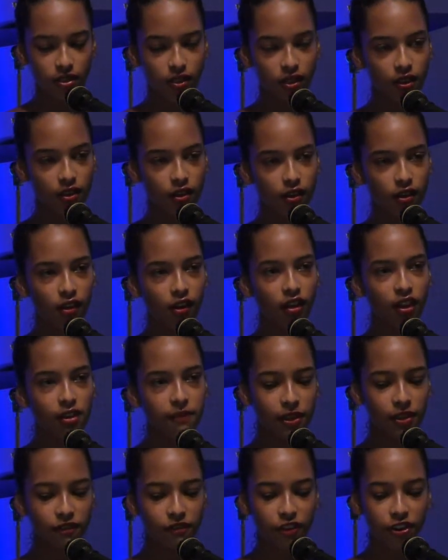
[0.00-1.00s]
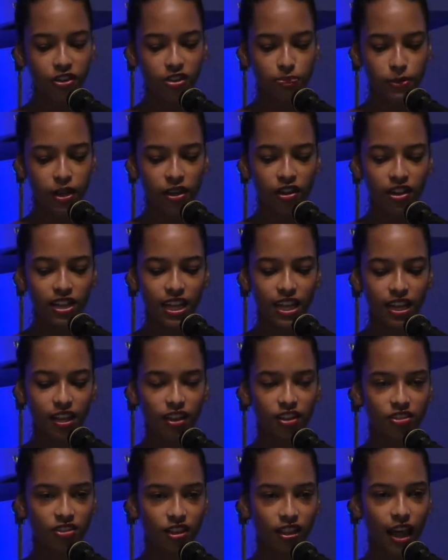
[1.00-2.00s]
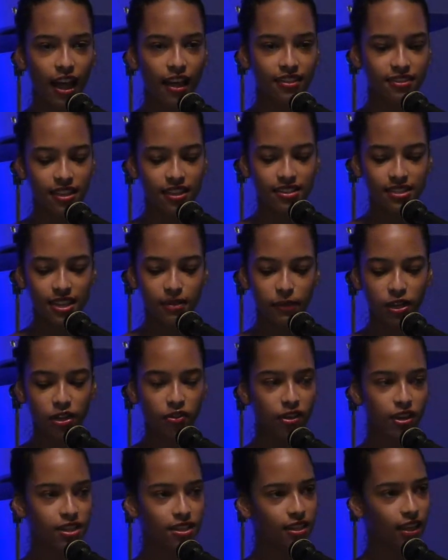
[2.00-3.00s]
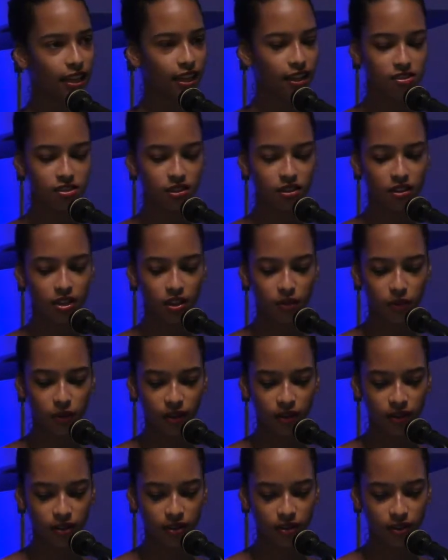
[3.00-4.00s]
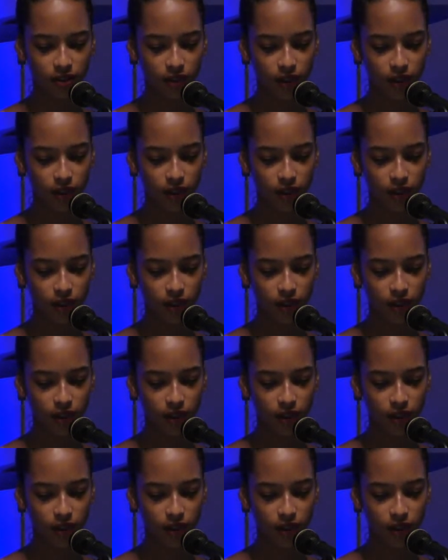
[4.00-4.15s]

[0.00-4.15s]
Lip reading: The girl in my first period English class says immigrant like a dirty word.